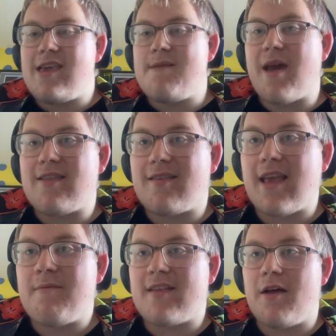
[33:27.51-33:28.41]
made the
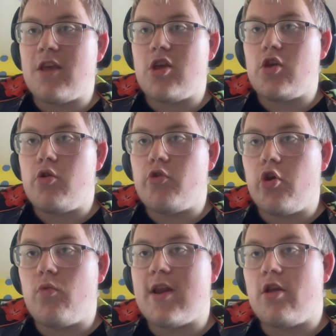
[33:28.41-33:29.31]
same sound that you
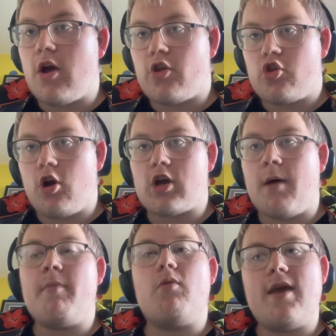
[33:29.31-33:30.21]
do when you load a
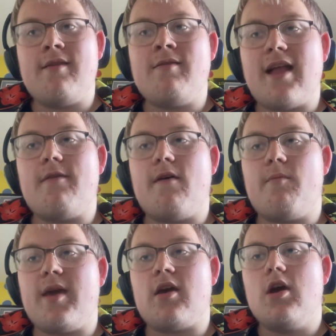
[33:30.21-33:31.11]
shotgun, but instead of it
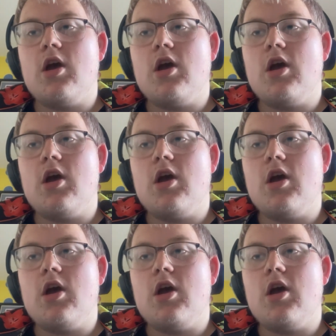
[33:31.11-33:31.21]
being